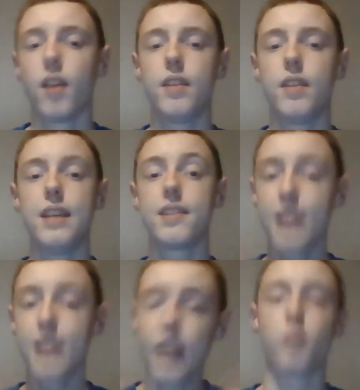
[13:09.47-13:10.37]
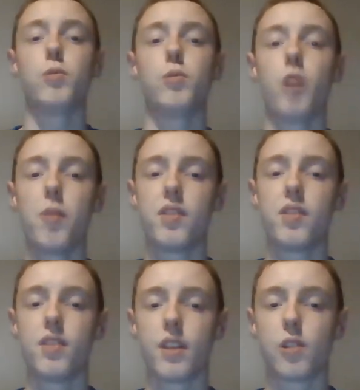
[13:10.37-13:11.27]
The standard Blu-ray, which
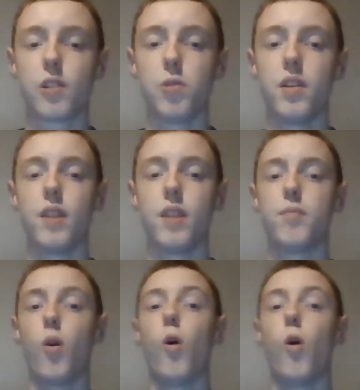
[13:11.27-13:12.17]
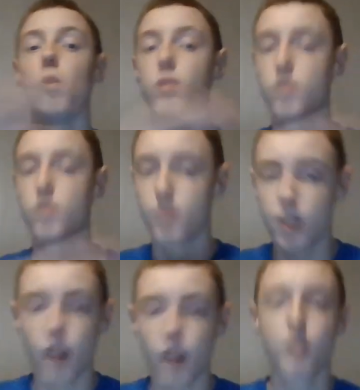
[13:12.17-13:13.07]
is included in all the
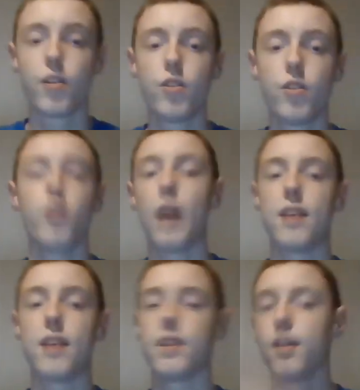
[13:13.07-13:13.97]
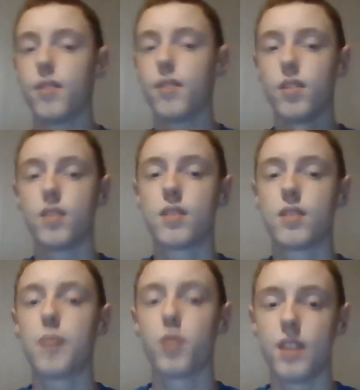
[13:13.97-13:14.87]
other as a
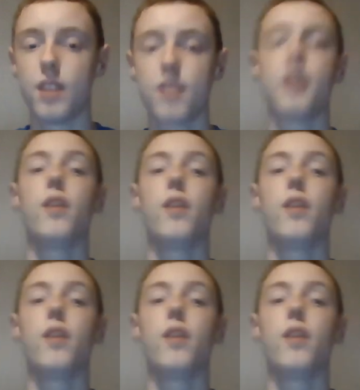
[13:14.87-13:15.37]
separate disc in